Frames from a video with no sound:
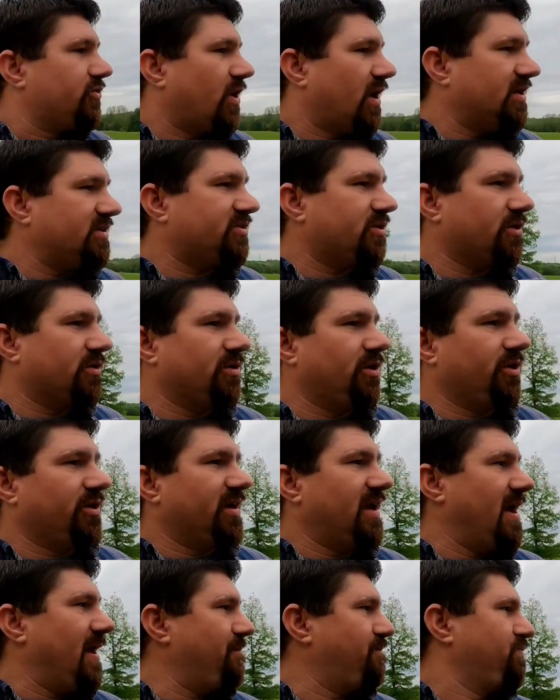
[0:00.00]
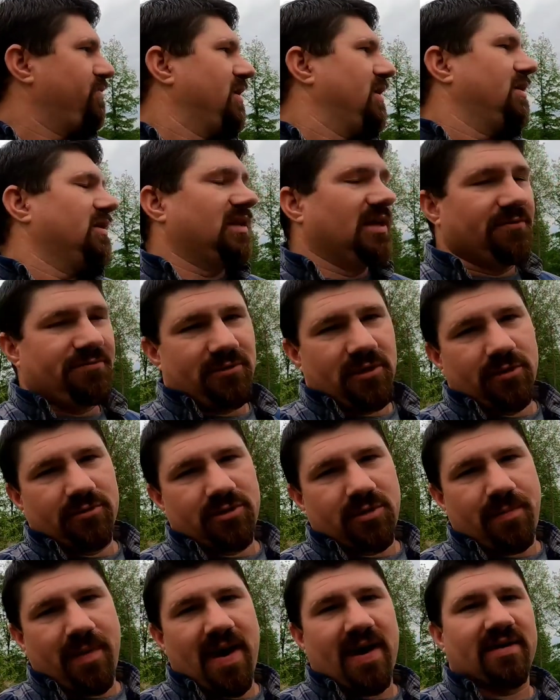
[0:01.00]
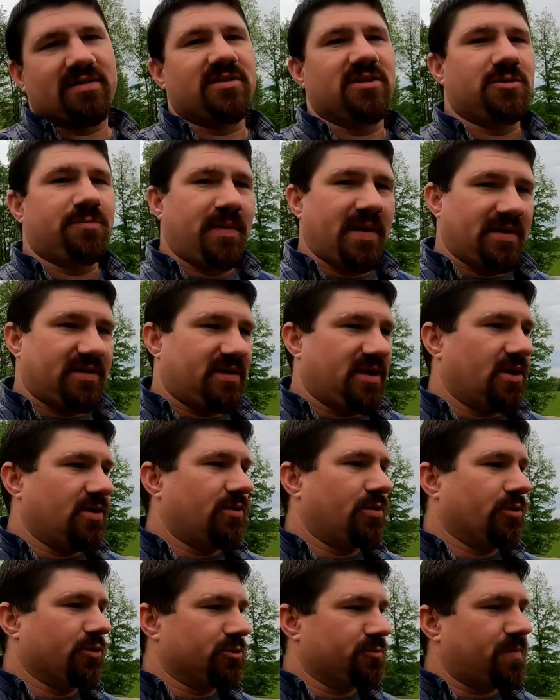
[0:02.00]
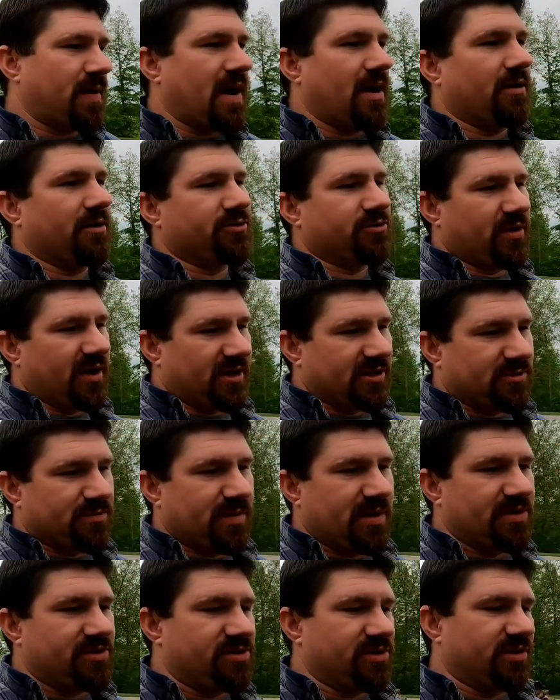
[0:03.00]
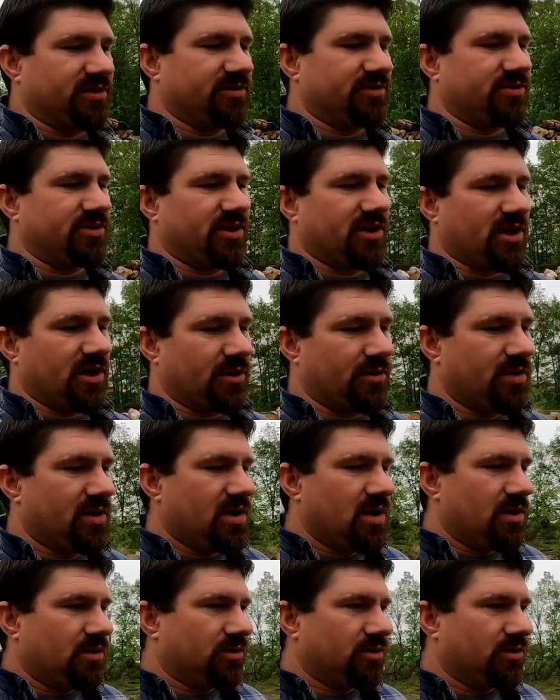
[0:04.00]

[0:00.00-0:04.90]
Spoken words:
So I started looking at lift load capacities, PTO horsepower, transmissions, you know,